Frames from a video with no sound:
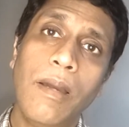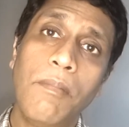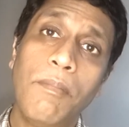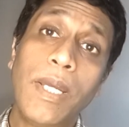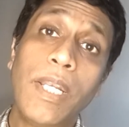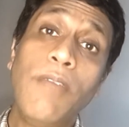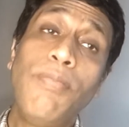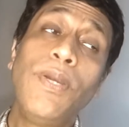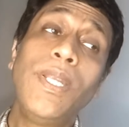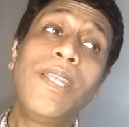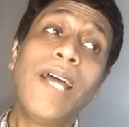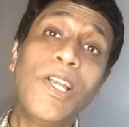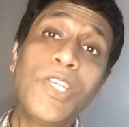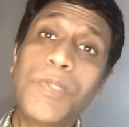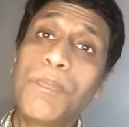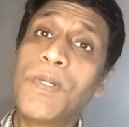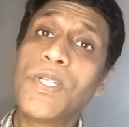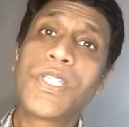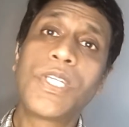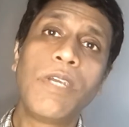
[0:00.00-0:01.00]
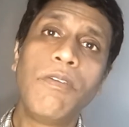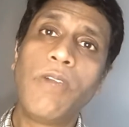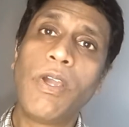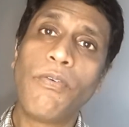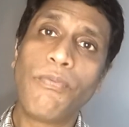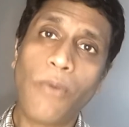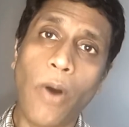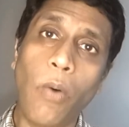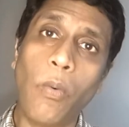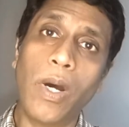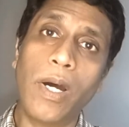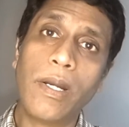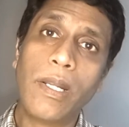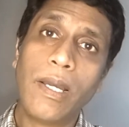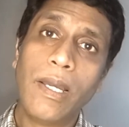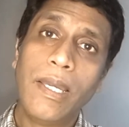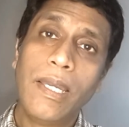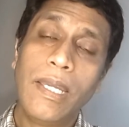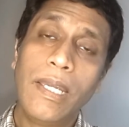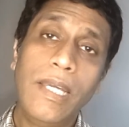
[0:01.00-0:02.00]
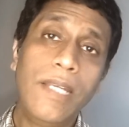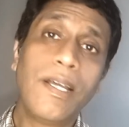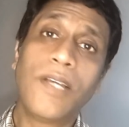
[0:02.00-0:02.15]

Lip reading: But if he does persevere forward, he